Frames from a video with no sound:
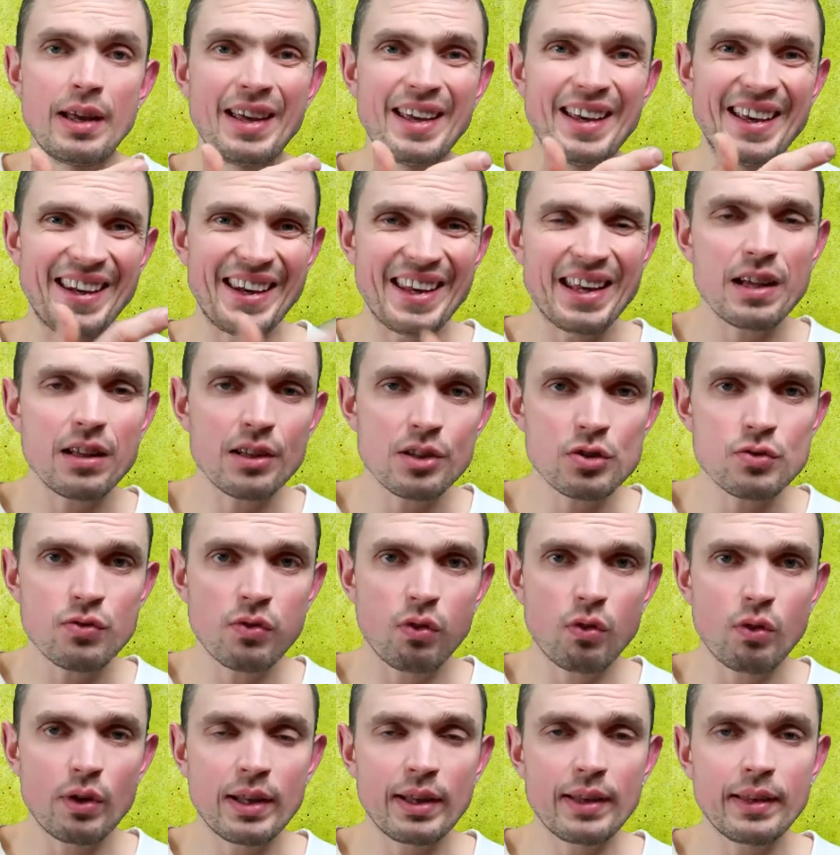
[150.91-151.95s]
in English
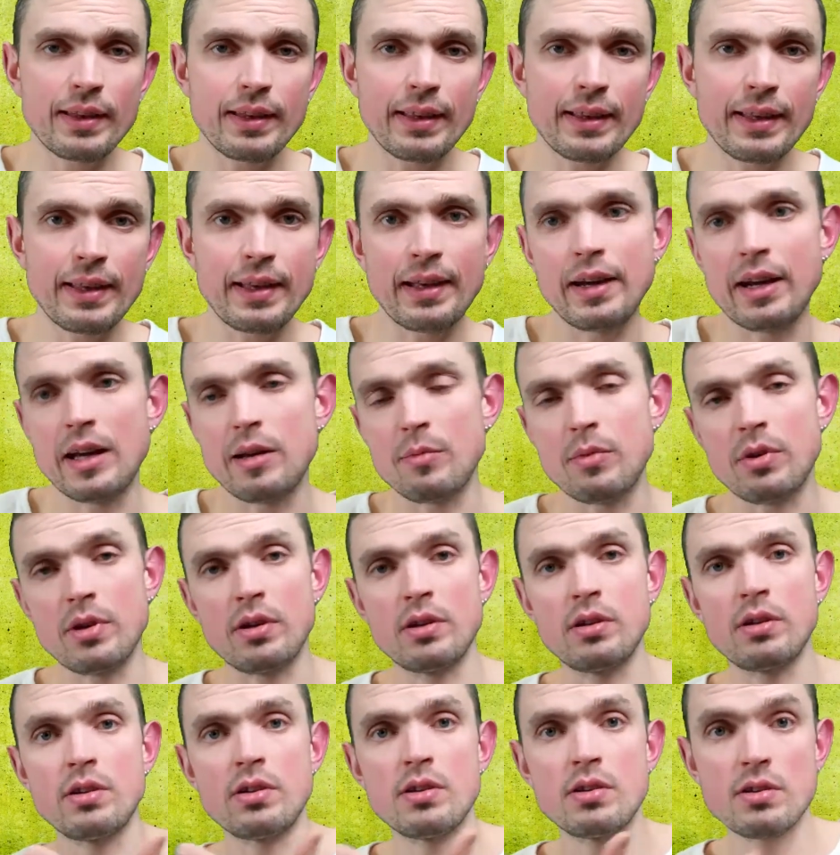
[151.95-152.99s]
fluently and I'm a